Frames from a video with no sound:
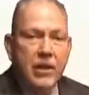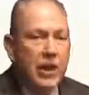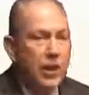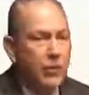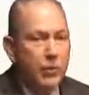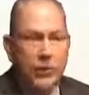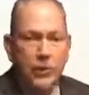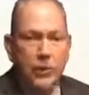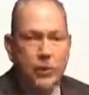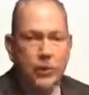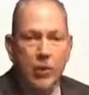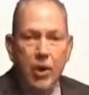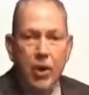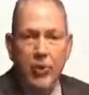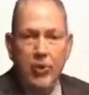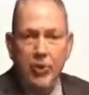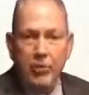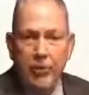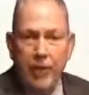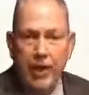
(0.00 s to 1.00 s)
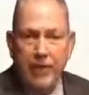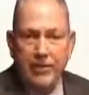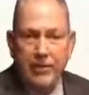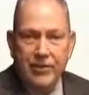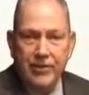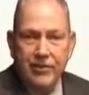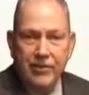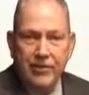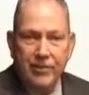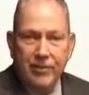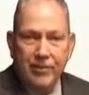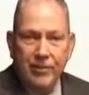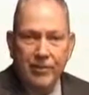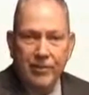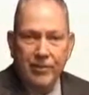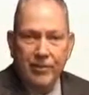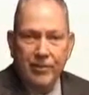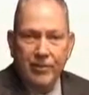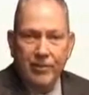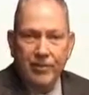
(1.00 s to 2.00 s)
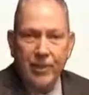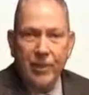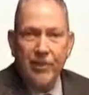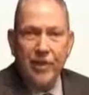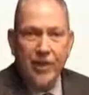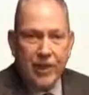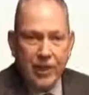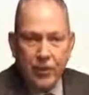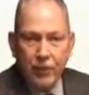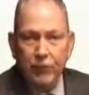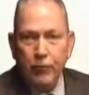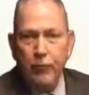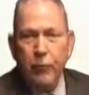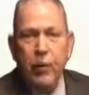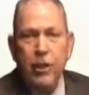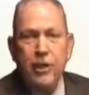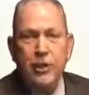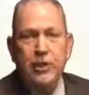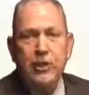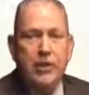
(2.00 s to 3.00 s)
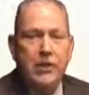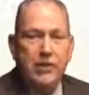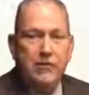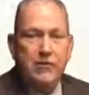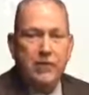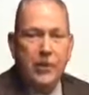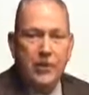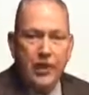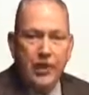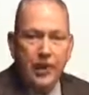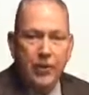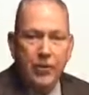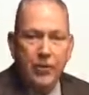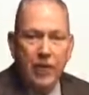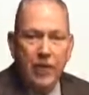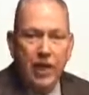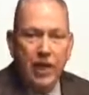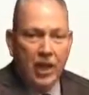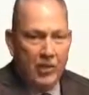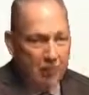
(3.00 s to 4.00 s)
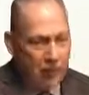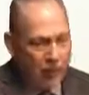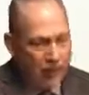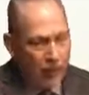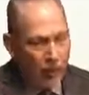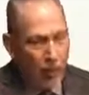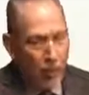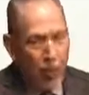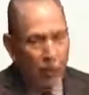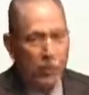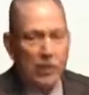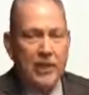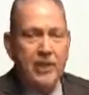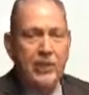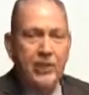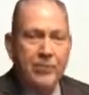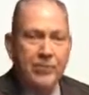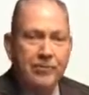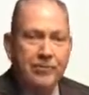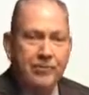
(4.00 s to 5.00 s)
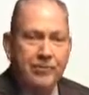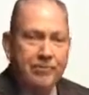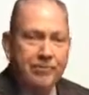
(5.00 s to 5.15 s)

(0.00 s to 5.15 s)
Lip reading: and wish you all the best. Thank you for watching this video, and may the Lord bless you.